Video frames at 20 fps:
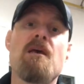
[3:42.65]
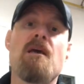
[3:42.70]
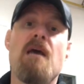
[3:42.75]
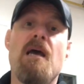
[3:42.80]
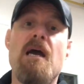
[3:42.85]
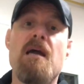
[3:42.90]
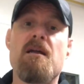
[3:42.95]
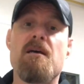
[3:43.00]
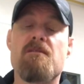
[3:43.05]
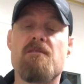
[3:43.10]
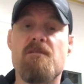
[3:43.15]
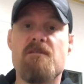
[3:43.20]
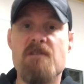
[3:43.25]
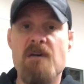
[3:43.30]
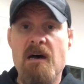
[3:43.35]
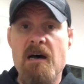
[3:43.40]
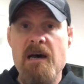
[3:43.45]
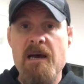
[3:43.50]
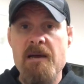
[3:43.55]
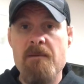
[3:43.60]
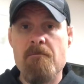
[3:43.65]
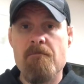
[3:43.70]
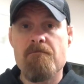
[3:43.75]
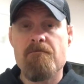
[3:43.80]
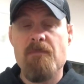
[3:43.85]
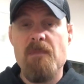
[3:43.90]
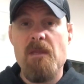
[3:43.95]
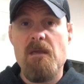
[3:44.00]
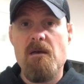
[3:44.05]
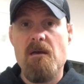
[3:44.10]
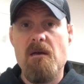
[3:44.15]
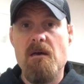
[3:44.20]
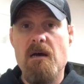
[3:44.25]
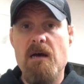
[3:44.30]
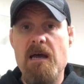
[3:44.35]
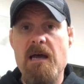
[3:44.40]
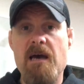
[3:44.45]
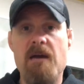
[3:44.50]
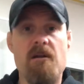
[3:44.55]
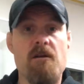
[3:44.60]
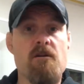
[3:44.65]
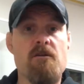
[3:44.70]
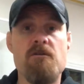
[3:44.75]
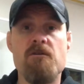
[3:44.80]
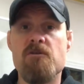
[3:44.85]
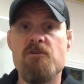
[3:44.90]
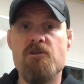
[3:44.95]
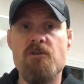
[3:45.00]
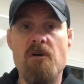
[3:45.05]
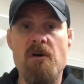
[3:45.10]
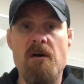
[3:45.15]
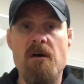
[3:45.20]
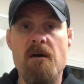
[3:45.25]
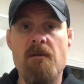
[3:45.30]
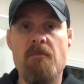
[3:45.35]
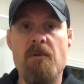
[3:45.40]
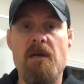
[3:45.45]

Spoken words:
And at the time, I had a good job,